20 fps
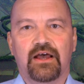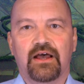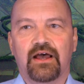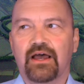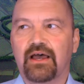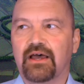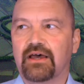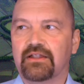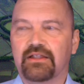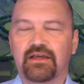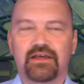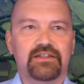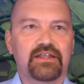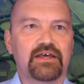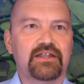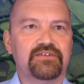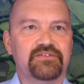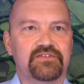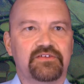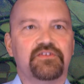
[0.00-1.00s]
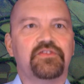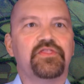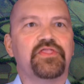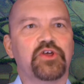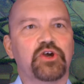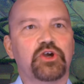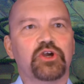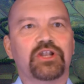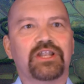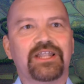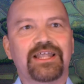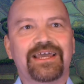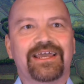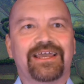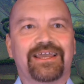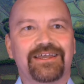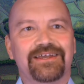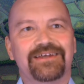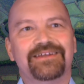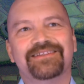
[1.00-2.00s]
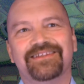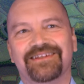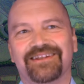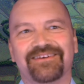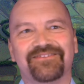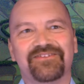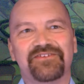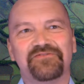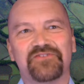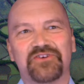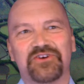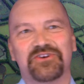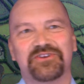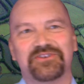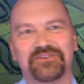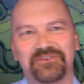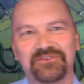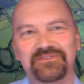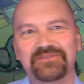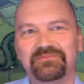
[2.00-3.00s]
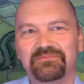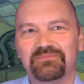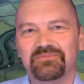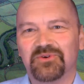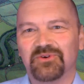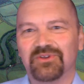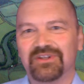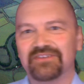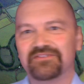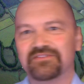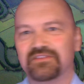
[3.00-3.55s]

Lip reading: And that is the third leg that I referred to, more or less.